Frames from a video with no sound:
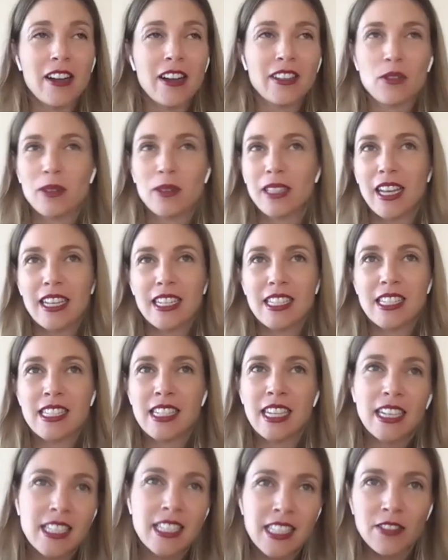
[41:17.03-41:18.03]
to God, there were like
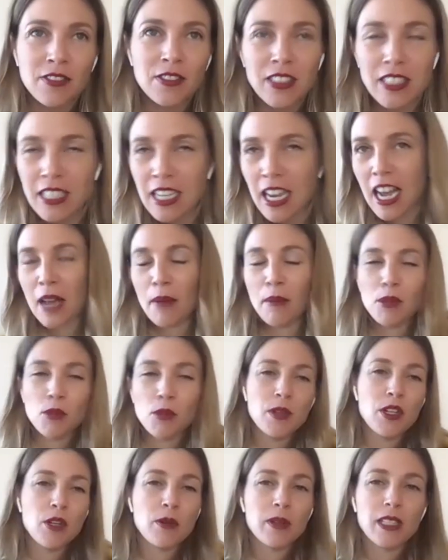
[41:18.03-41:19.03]
six different times
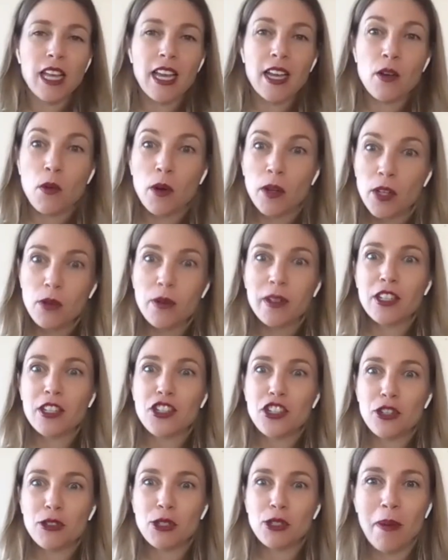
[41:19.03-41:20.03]
when you were like, we're doing a
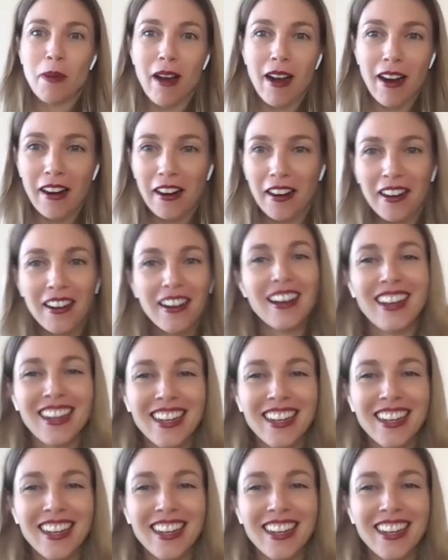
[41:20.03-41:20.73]
juice bar.